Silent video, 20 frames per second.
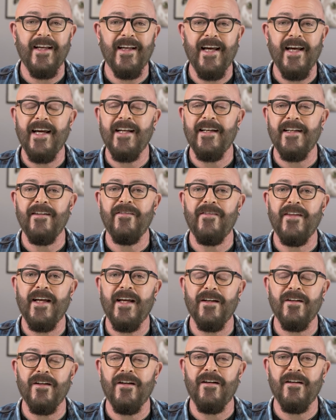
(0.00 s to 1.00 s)
They can live
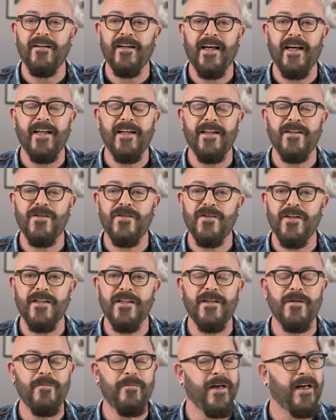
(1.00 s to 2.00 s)
that long, and it's
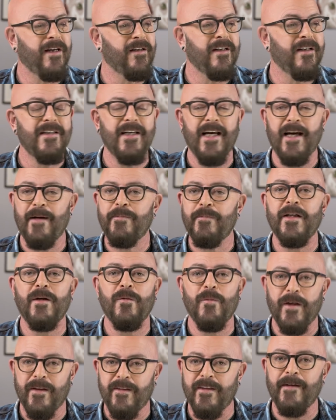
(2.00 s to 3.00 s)
just about
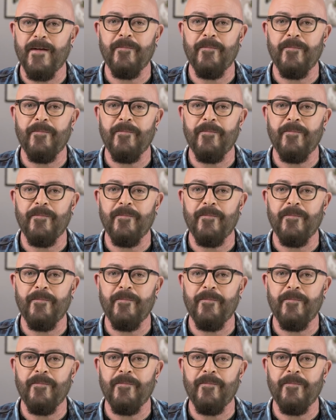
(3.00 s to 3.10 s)
adapting with